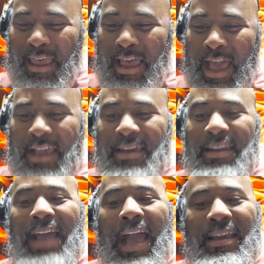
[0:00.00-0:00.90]
I could
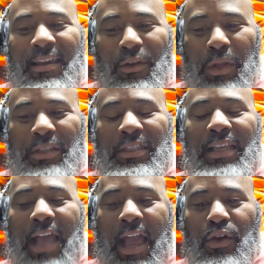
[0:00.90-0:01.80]
have, I could have went to
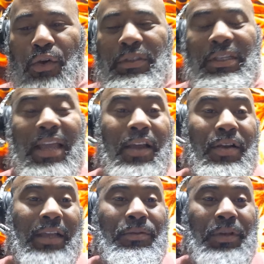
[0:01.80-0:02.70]
Chicago. Chicago
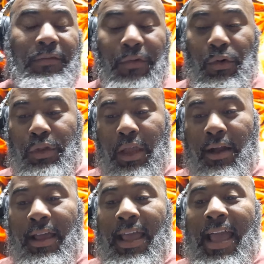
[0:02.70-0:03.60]
got some good food,
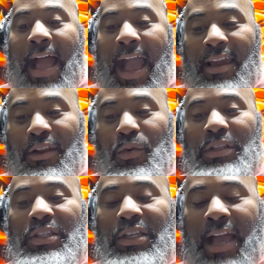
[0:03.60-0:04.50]
y'all. I could have
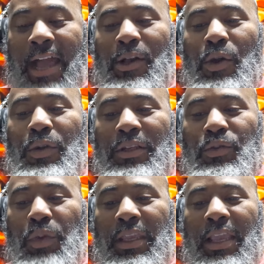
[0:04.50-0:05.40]
went to Chicago this
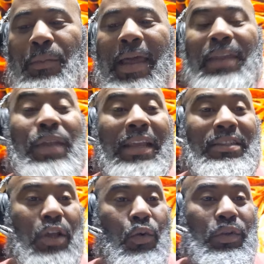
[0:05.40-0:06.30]
weekend, but I knew that
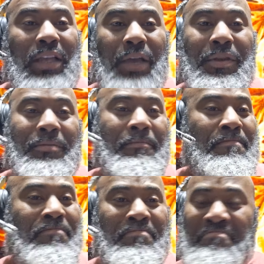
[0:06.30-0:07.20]
snow was coming.
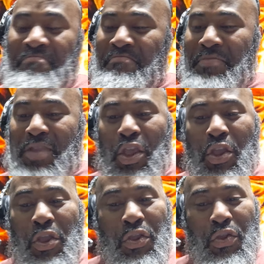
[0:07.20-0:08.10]

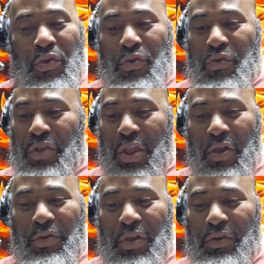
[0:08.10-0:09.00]
No,
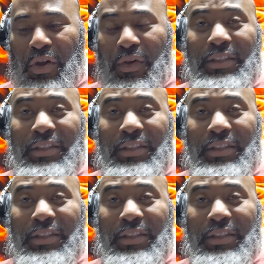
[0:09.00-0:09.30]
no, no, no.